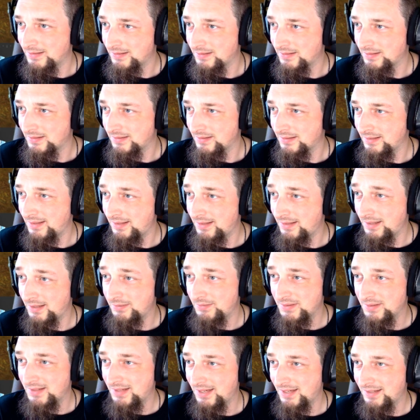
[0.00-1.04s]
then I'm
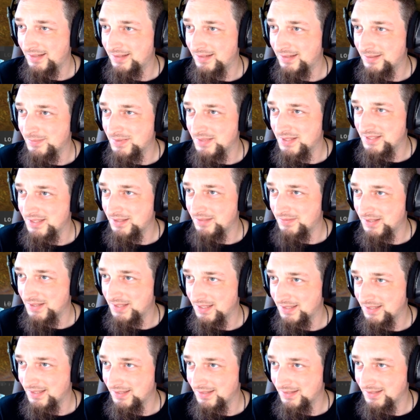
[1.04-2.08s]
going to see if I
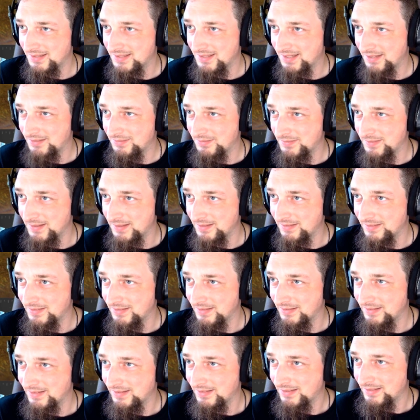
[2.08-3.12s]
can hit this guy from here.
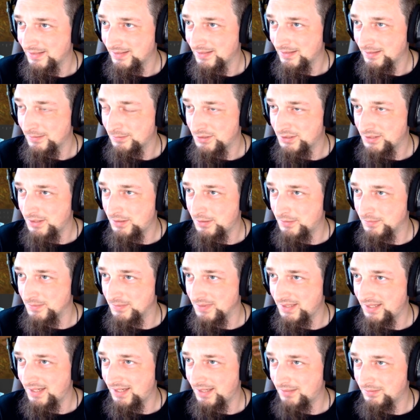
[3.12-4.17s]
Which I don't
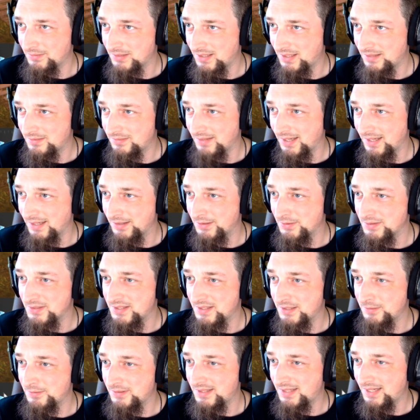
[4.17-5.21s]
really have a lot of accuracy
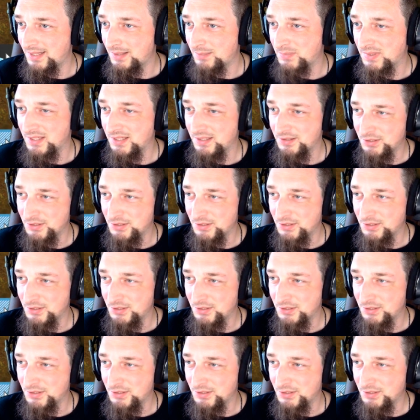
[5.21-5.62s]
with that, but I just